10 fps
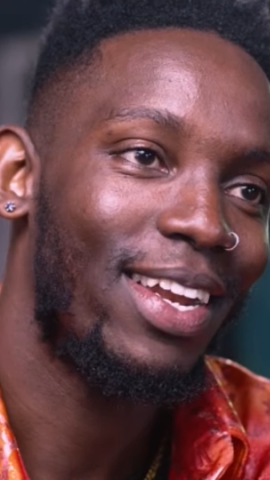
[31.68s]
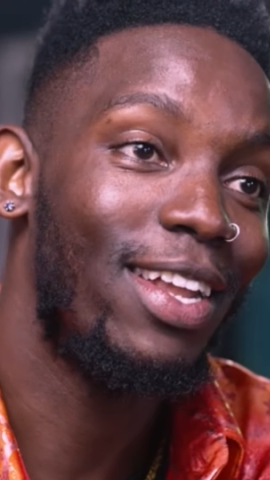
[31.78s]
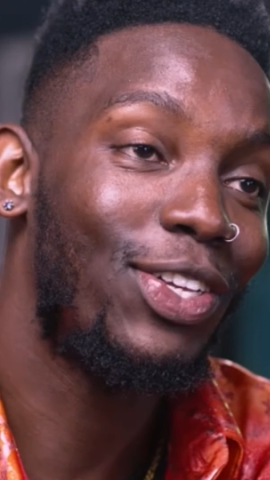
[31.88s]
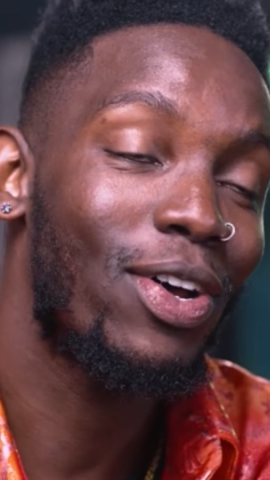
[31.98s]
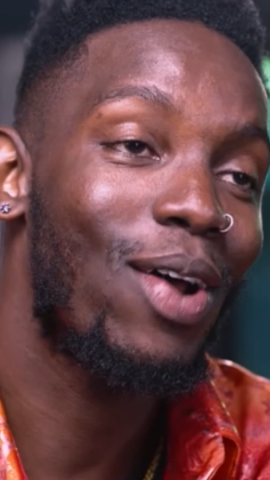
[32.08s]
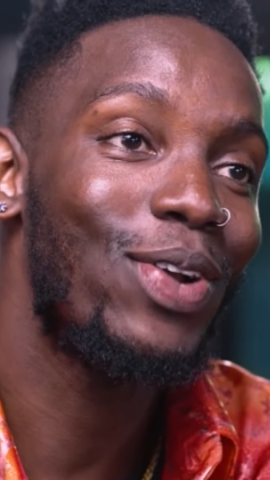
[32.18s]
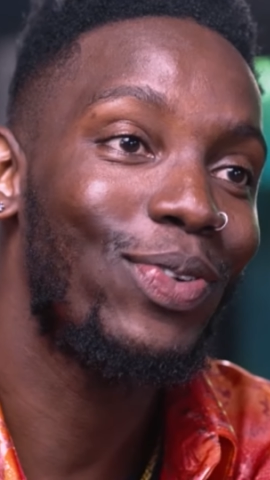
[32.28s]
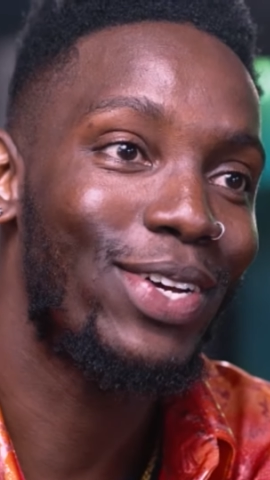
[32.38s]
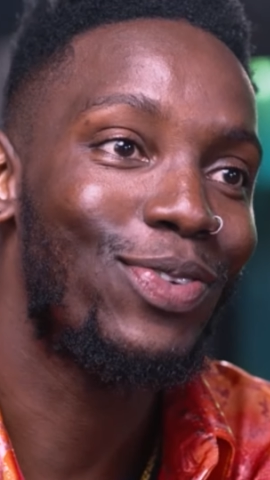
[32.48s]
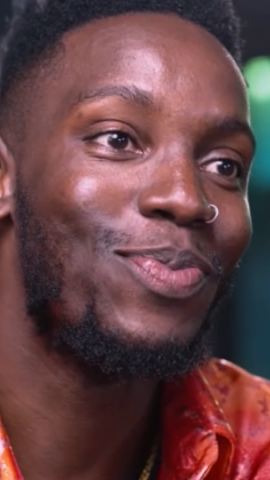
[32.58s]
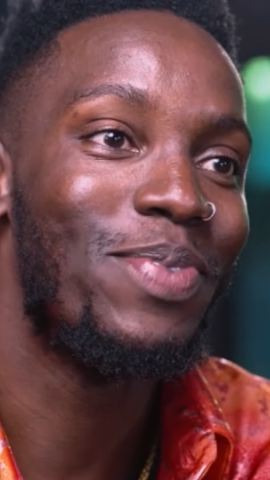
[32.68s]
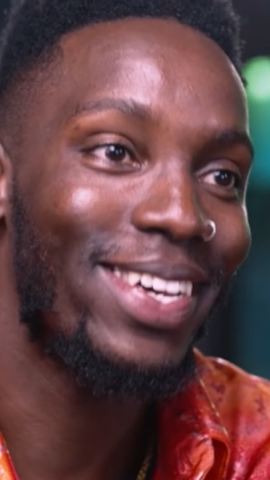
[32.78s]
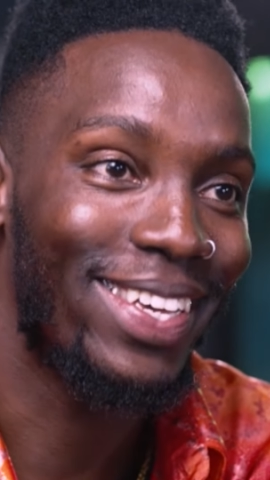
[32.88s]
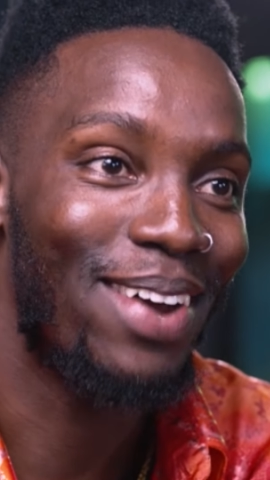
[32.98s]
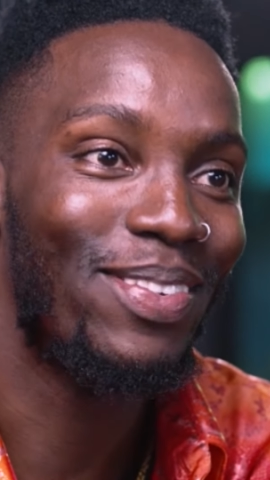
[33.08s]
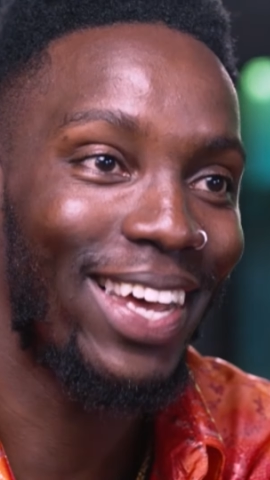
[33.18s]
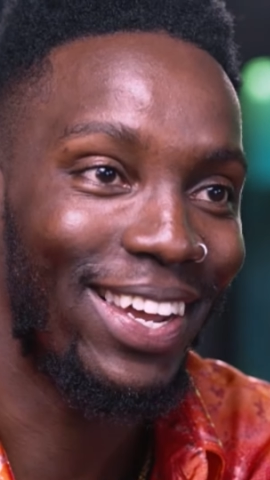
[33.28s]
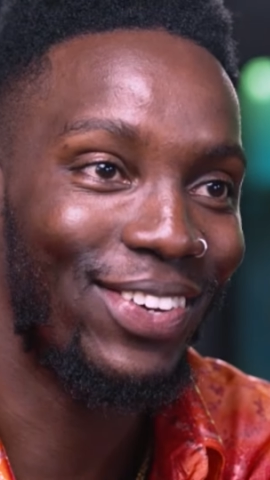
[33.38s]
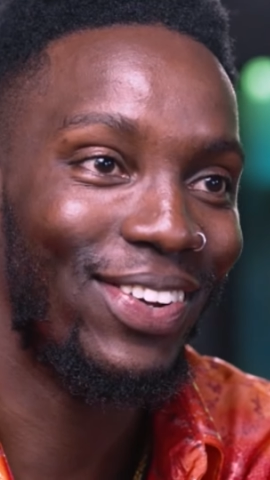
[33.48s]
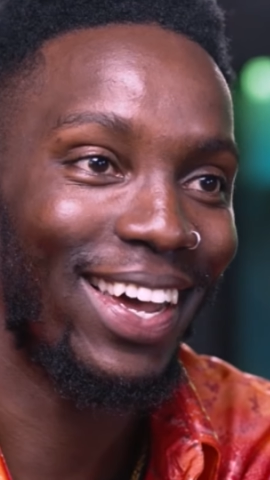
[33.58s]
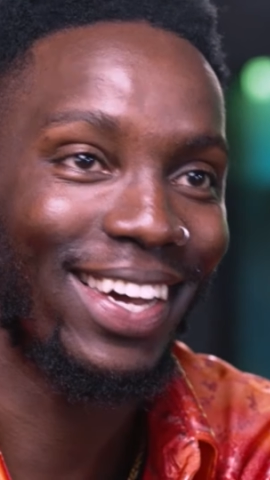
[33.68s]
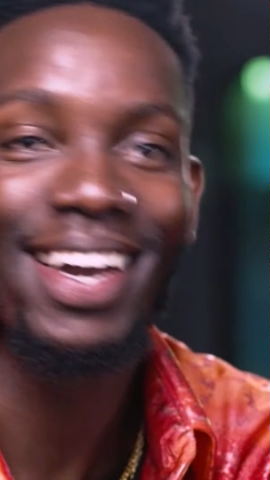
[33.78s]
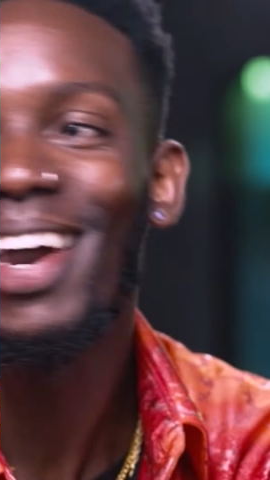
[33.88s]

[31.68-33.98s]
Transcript: Nilichora watu tattoo mingi, I'm telling you. Like,